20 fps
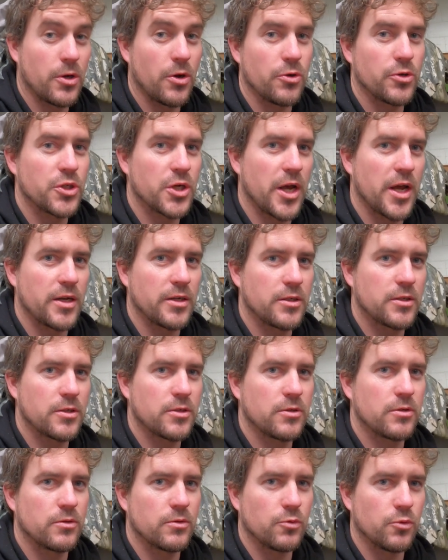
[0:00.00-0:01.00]
toe
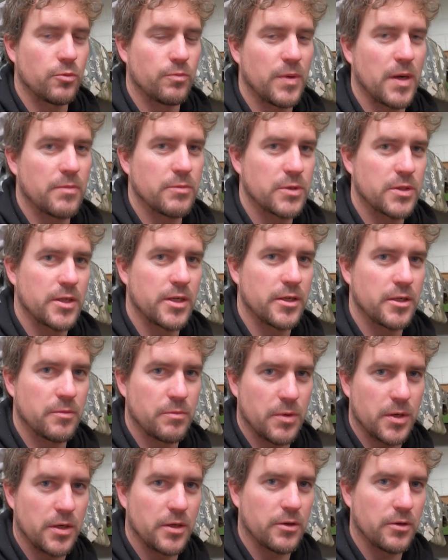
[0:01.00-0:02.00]
change or bump steer
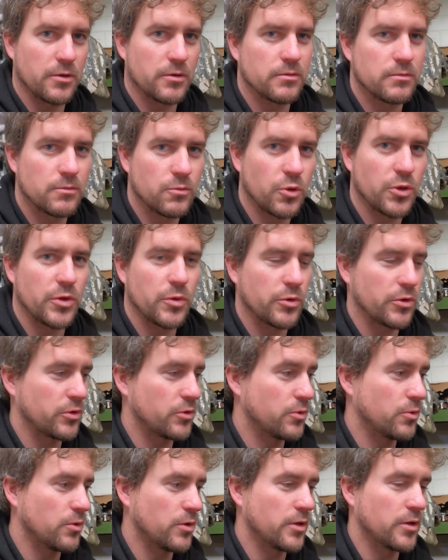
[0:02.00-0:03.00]
depending on what you want to
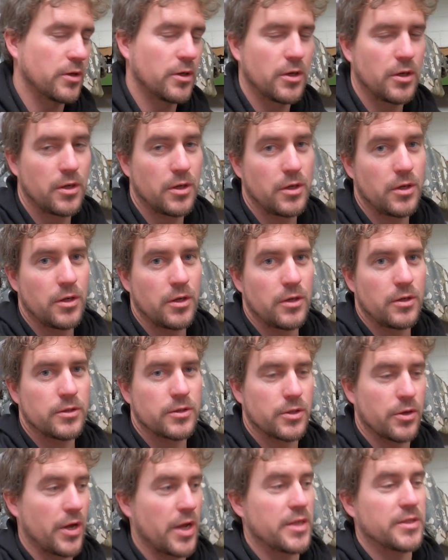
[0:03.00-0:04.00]
call it
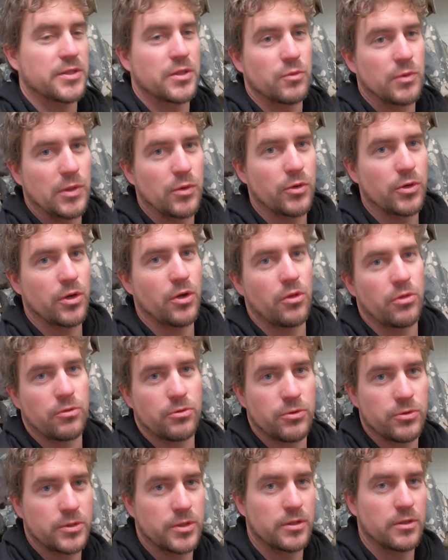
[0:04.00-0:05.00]
so as the wheel go
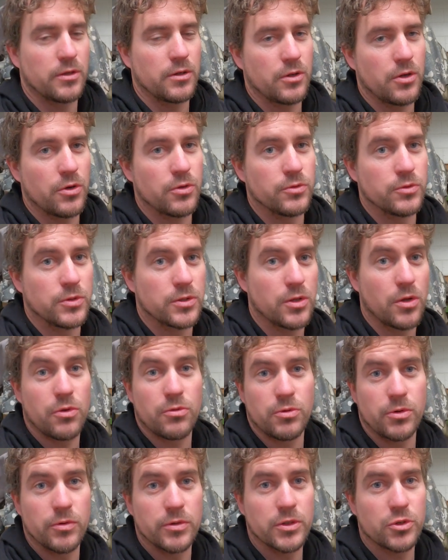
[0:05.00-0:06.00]
through, goes
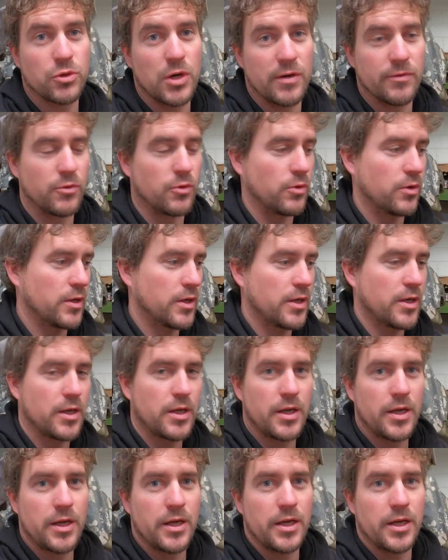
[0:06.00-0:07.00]
through its travel
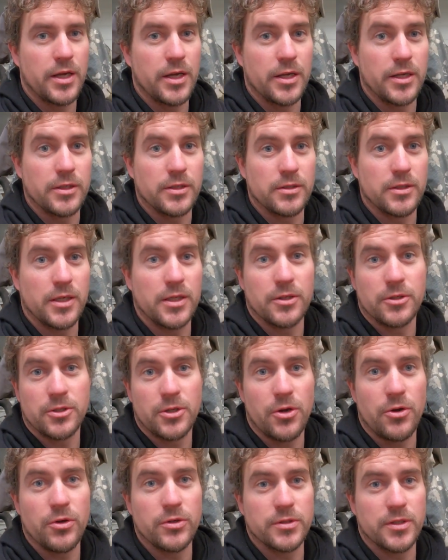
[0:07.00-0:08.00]
it either
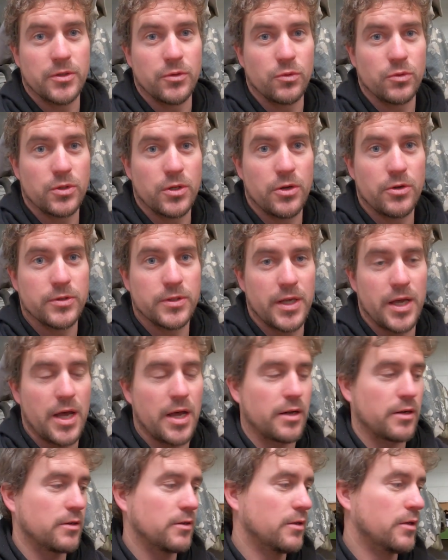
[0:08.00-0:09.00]
toes in or toes out